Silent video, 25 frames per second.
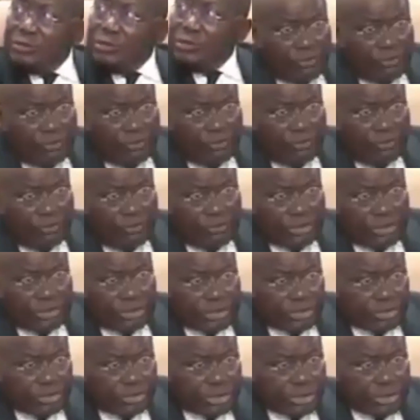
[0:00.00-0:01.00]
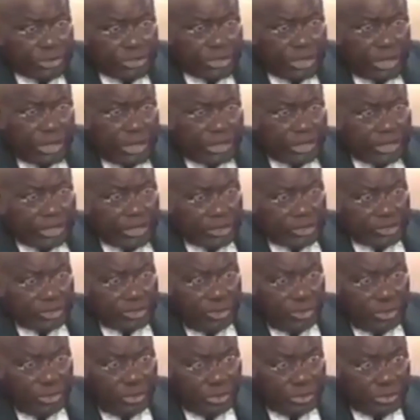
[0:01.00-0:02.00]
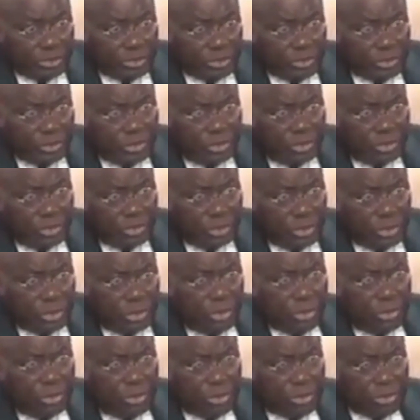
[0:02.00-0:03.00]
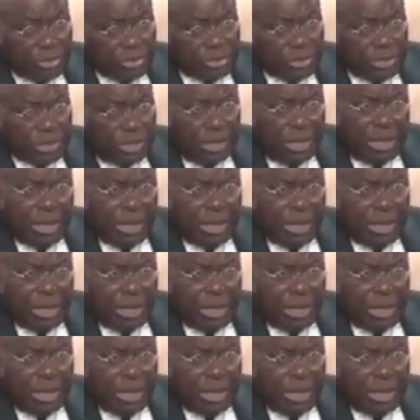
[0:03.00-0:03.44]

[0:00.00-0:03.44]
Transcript: Or a situation like this woman who was,